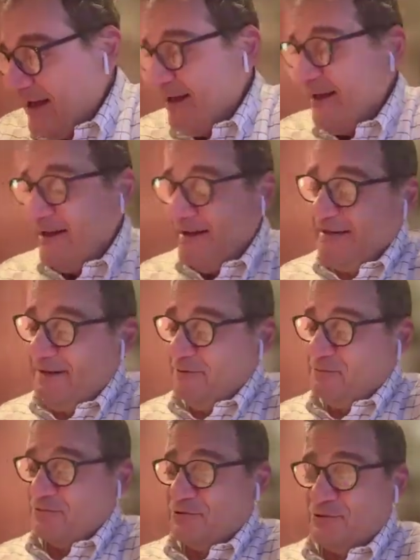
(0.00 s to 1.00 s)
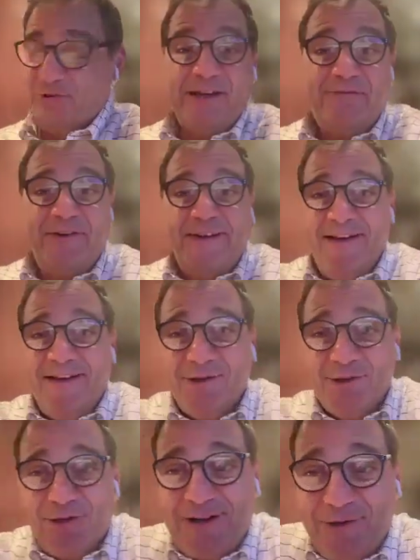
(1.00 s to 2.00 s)
Good evening
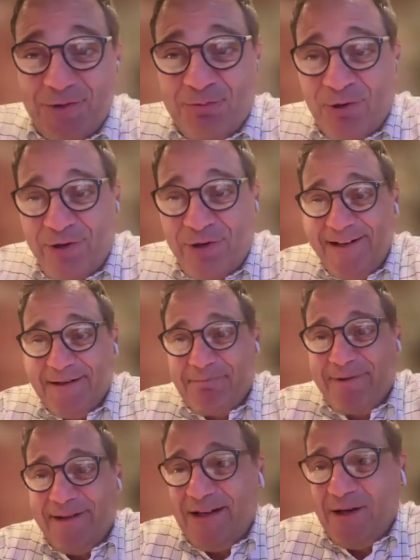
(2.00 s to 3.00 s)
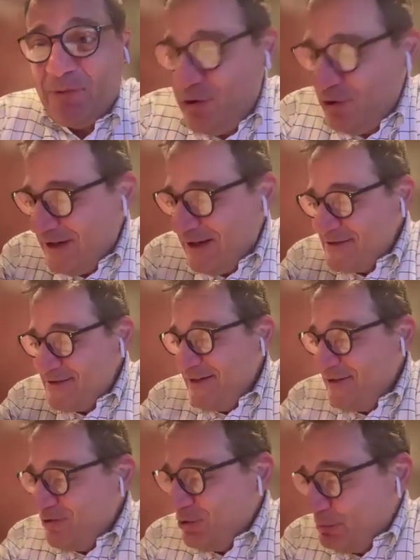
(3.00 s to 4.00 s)
or good morning, depending when you are
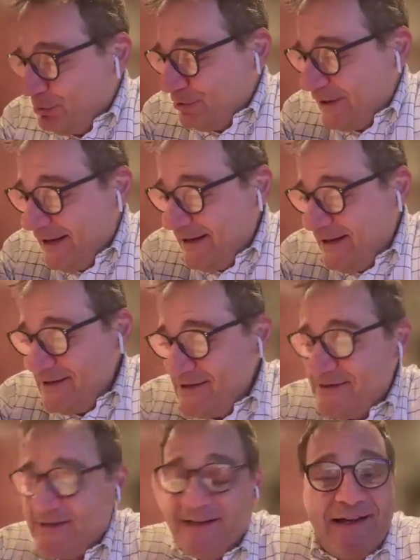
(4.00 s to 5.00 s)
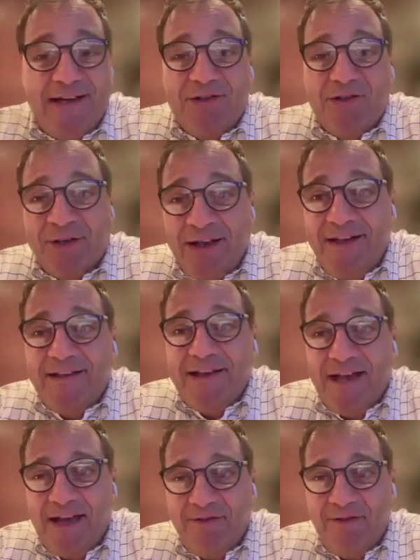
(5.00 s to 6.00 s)
listening to the podcast. Tonight,
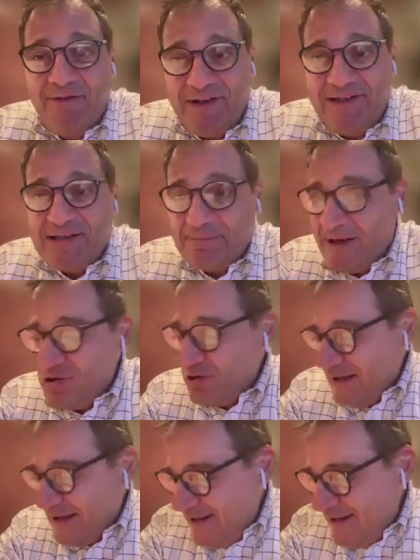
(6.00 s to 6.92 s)
I have a very special